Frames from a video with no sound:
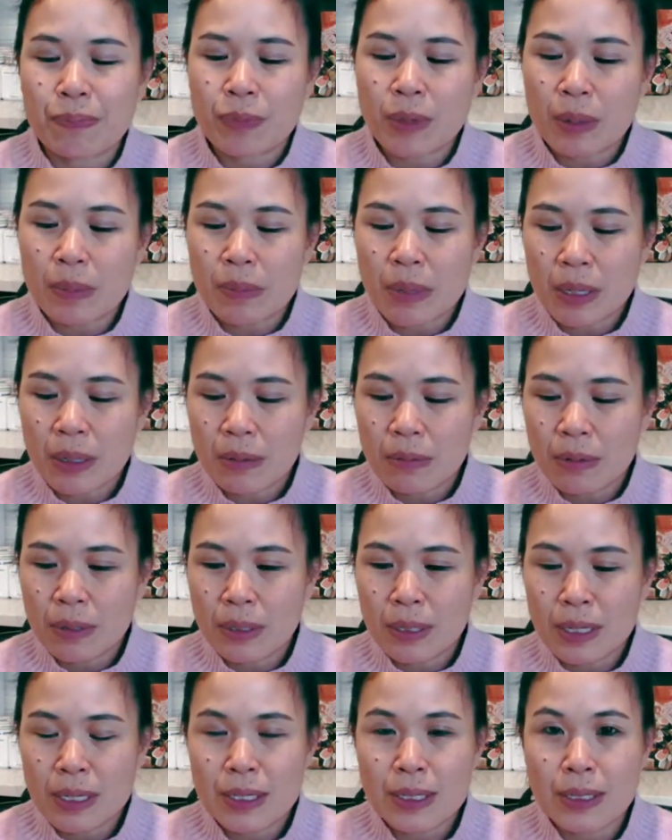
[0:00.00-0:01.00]
being
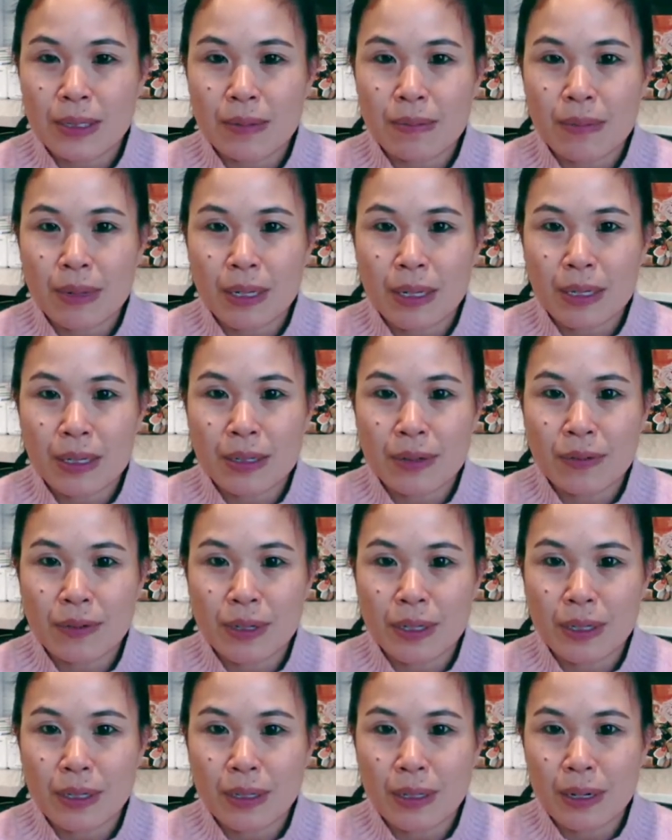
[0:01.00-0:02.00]
released in many
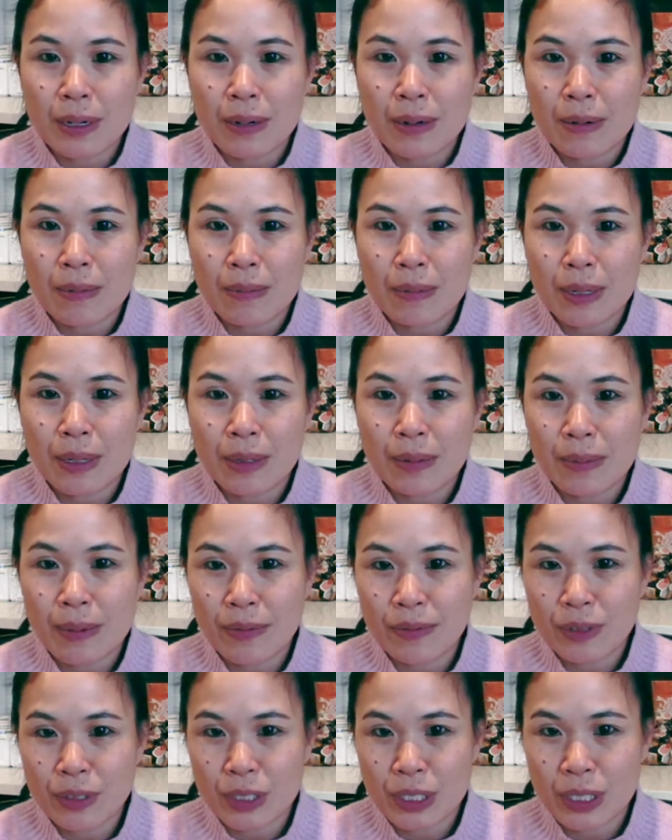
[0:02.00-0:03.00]
different other
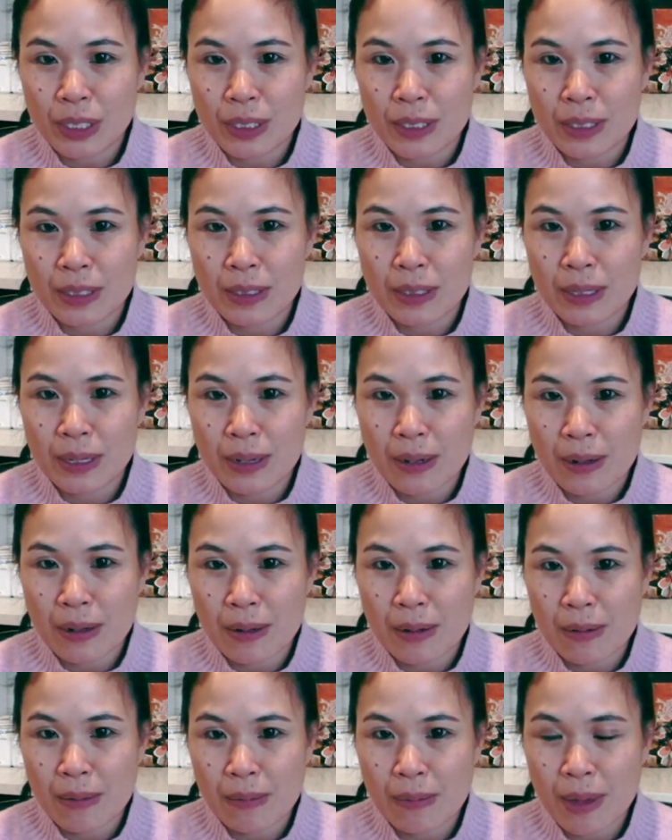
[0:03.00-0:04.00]
beverages
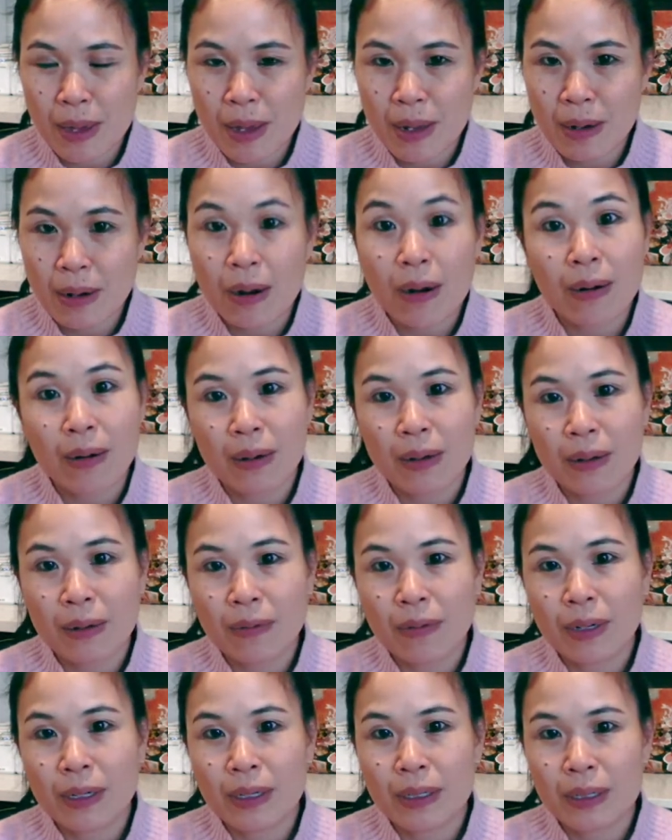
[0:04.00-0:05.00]
and are
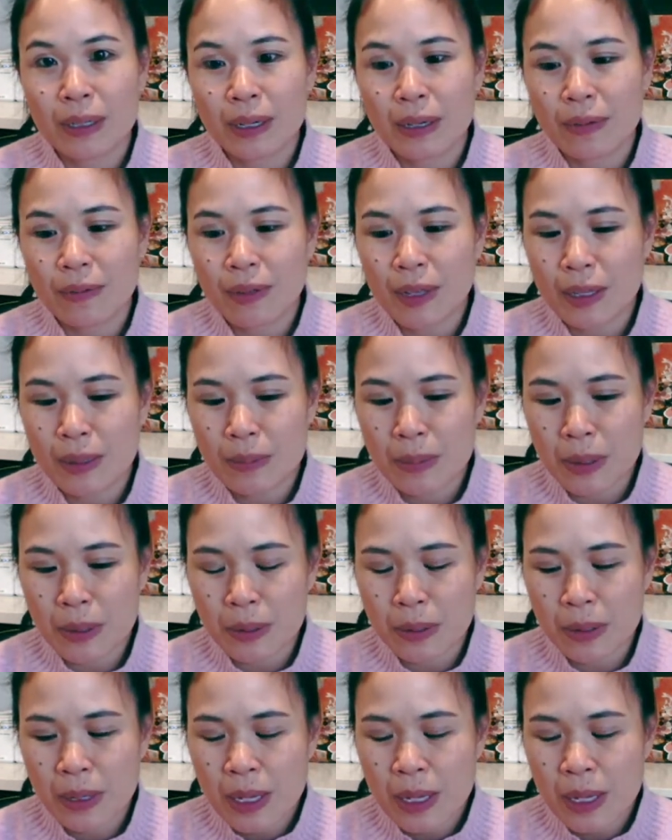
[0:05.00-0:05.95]
readily available